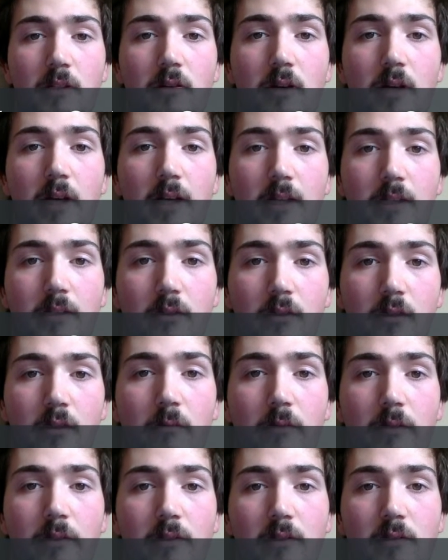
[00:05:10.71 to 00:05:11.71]
or ISR,
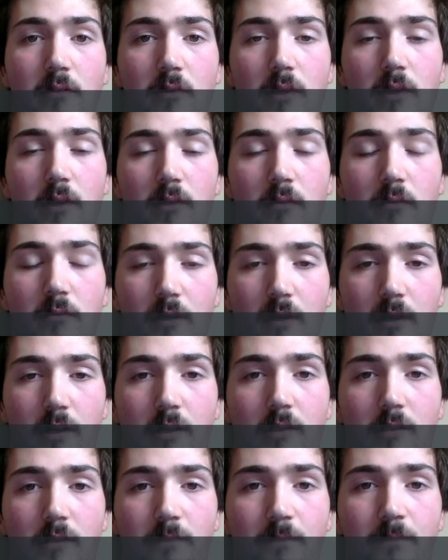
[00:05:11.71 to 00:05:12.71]
within an
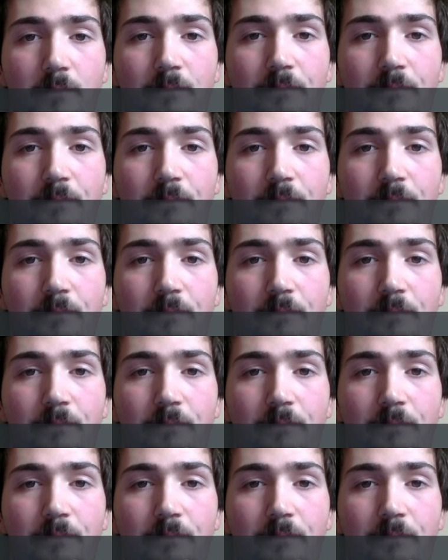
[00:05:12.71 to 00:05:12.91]
organism.